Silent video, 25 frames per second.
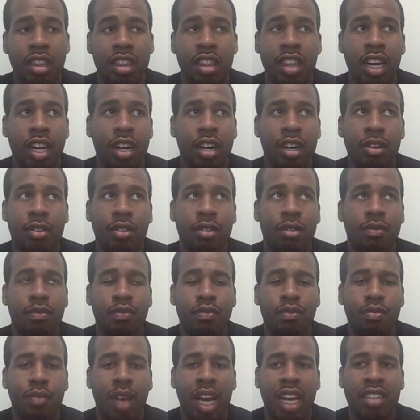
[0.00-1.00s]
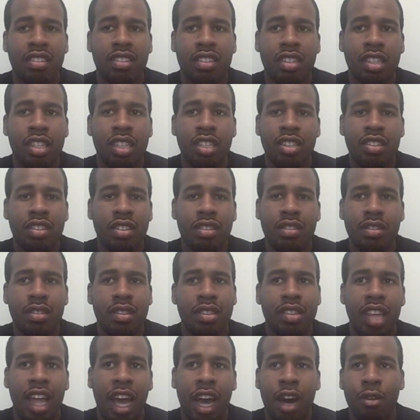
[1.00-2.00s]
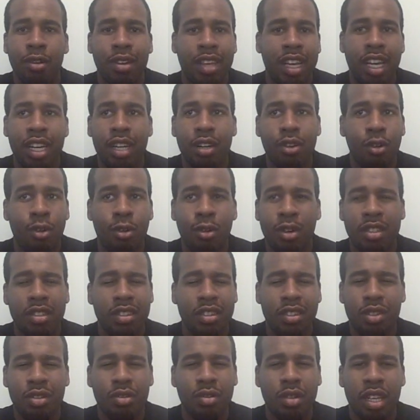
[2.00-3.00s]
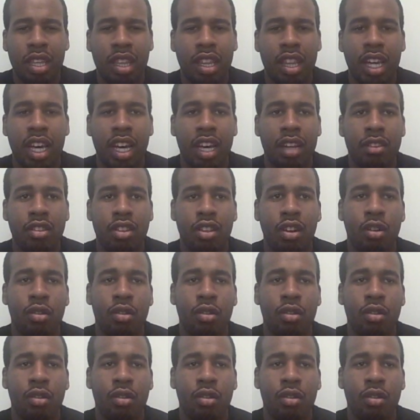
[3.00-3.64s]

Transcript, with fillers: they're magically just now getting on to doing that.